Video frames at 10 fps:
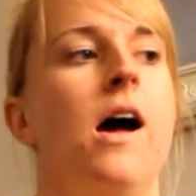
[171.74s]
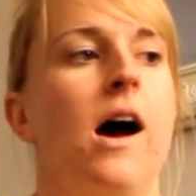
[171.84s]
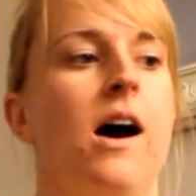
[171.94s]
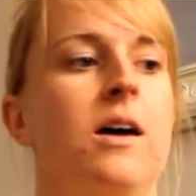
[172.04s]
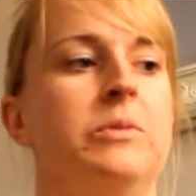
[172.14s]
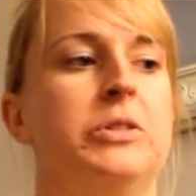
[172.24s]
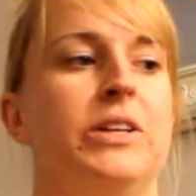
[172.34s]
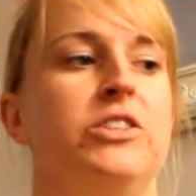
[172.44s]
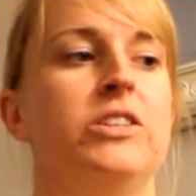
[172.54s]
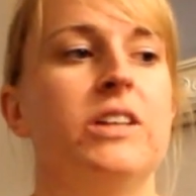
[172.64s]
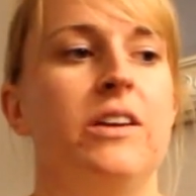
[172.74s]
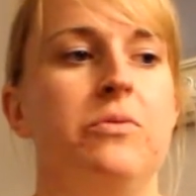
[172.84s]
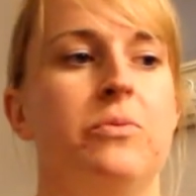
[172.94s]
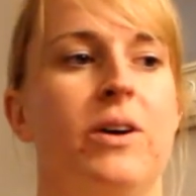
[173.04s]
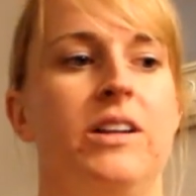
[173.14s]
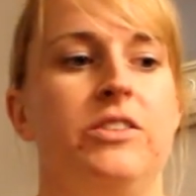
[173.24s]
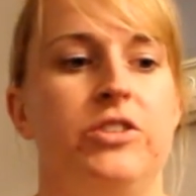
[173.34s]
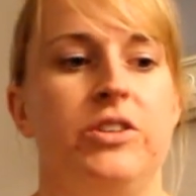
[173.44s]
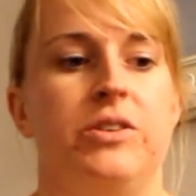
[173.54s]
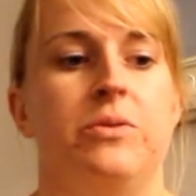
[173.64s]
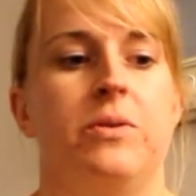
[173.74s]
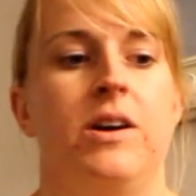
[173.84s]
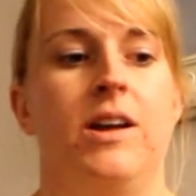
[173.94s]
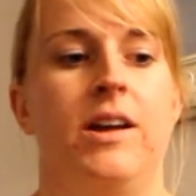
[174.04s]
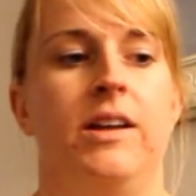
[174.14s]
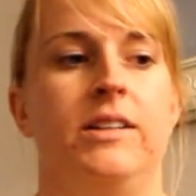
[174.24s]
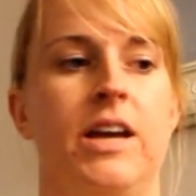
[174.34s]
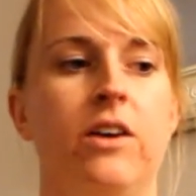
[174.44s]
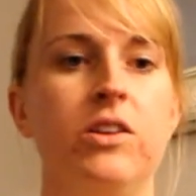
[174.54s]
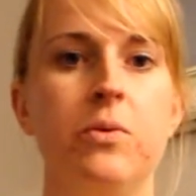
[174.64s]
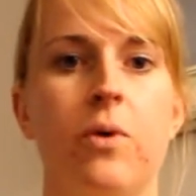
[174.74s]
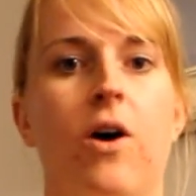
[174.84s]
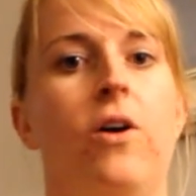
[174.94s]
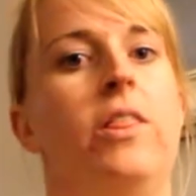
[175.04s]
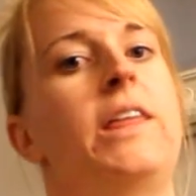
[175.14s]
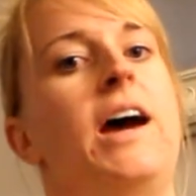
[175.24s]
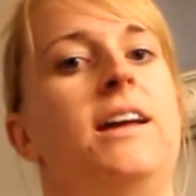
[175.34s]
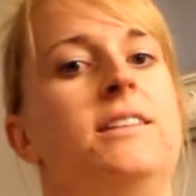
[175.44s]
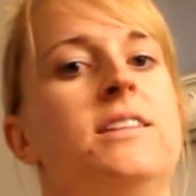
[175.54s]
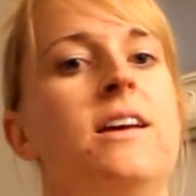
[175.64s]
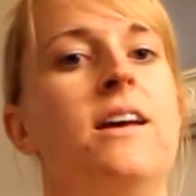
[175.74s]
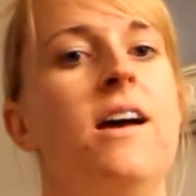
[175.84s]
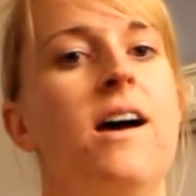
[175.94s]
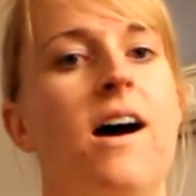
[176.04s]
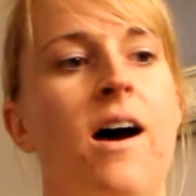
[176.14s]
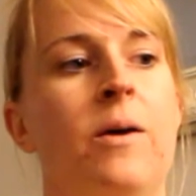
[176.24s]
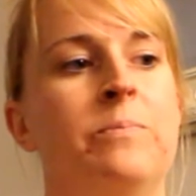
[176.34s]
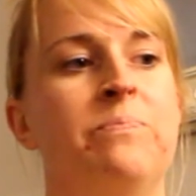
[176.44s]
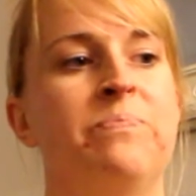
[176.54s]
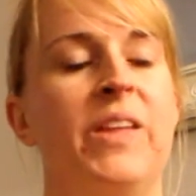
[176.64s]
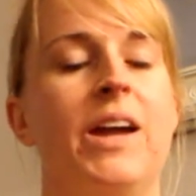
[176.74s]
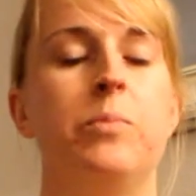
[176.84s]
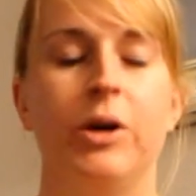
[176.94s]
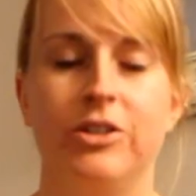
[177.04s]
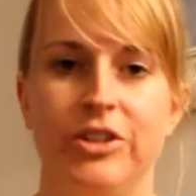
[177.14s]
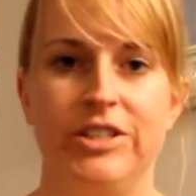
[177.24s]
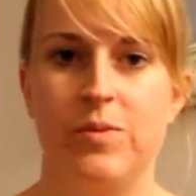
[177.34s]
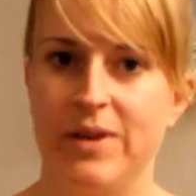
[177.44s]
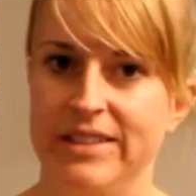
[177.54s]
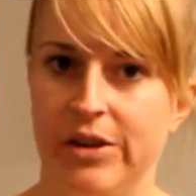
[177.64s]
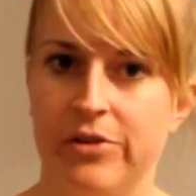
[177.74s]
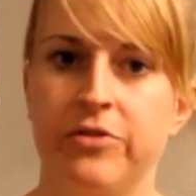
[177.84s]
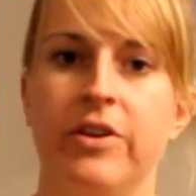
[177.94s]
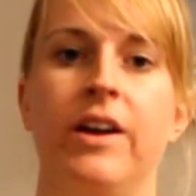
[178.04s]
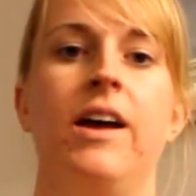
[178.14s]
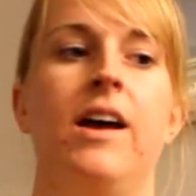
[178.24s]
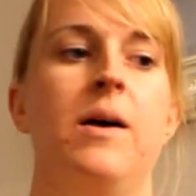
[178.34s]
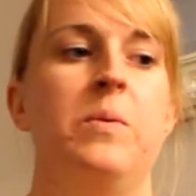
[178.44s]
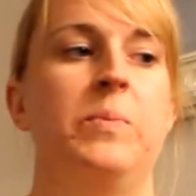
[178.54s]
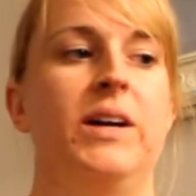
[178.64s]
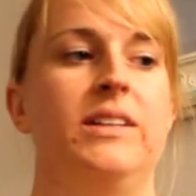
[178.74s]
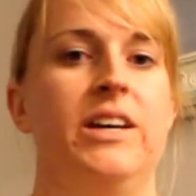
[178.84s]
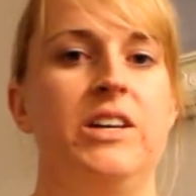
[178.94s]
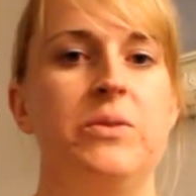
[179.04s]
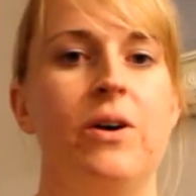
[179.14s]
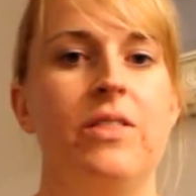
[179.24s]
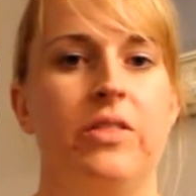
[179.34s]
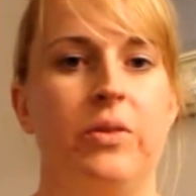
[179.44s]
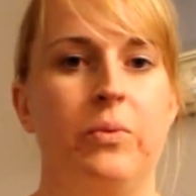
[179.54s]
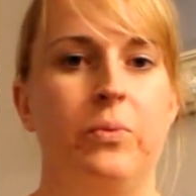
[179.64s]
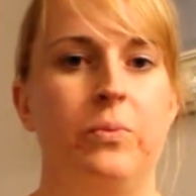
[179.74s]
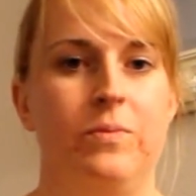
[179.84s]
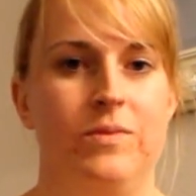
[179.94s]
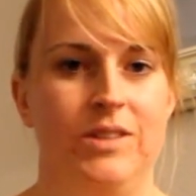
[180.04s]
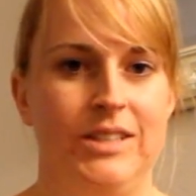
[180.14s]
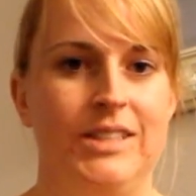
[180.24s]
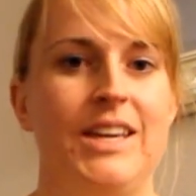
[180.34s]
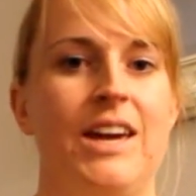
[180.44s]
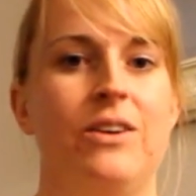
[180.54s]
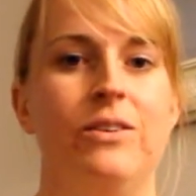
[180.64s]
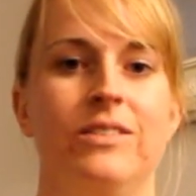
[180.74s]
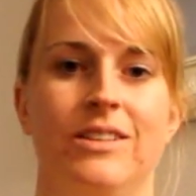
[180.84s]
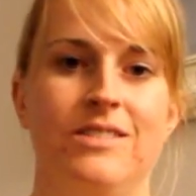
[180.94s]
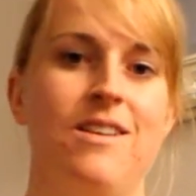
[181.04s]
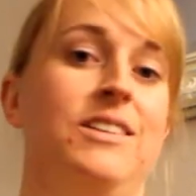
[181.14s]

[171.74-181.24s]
So I just kind of wanted to tell you all that, and partially tell myself, but tell you all that the scale does not